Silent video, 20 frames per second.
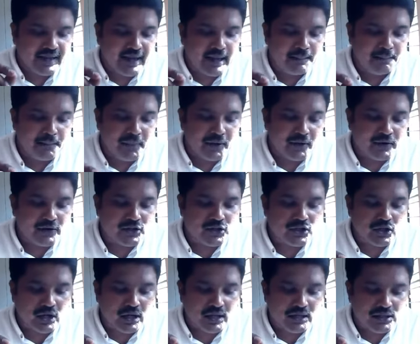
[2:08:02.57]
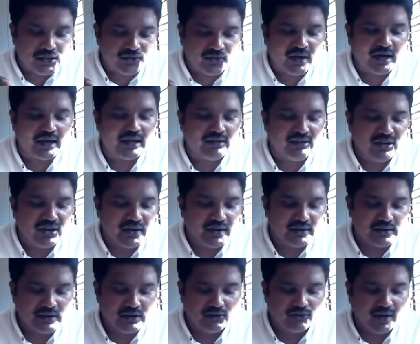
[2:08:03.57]
the Emperor Charles V
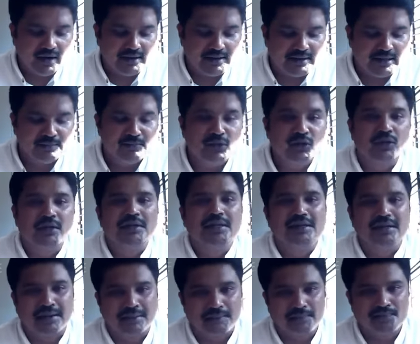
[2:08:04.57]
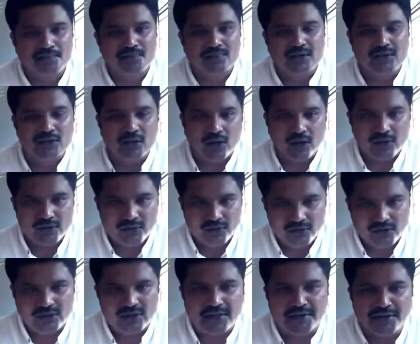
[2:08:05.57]
invited him to the dinner. He
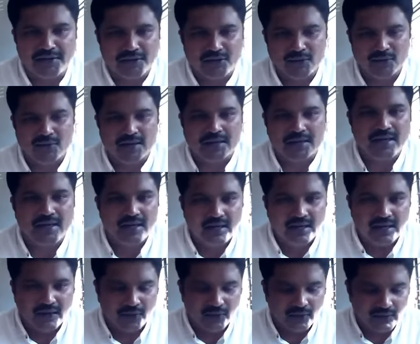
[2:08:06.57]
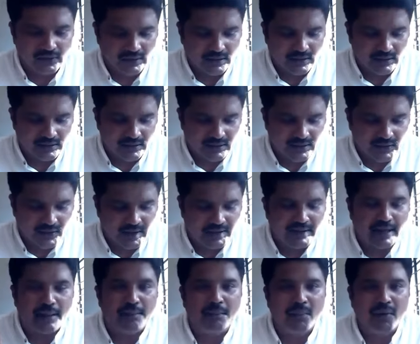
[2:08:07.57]
also shared an issue that, the
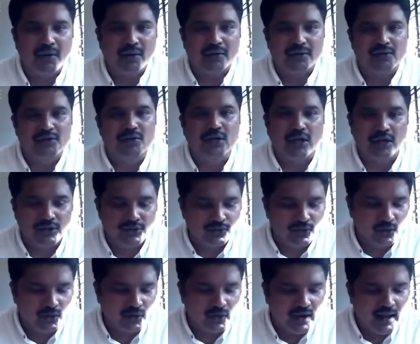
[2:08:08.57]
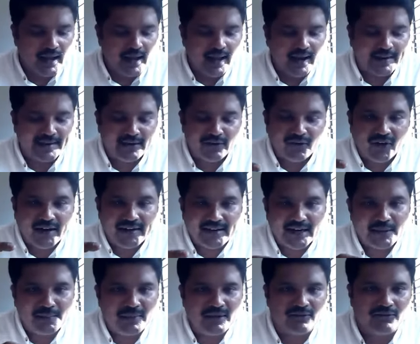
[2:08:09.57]
great Emperor Charles IV had
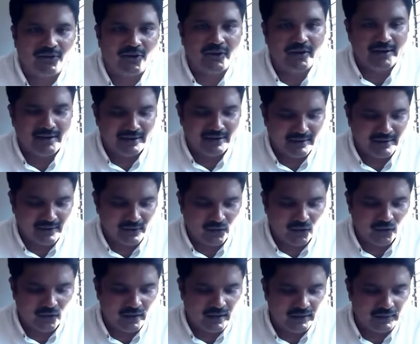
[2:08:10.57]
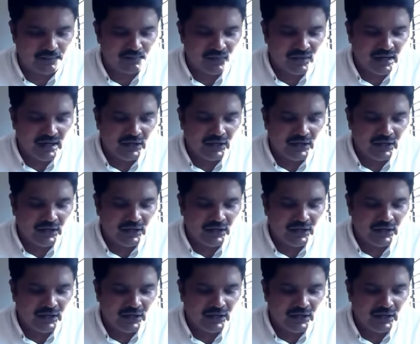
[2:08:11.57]
invited me for a dinner and all that,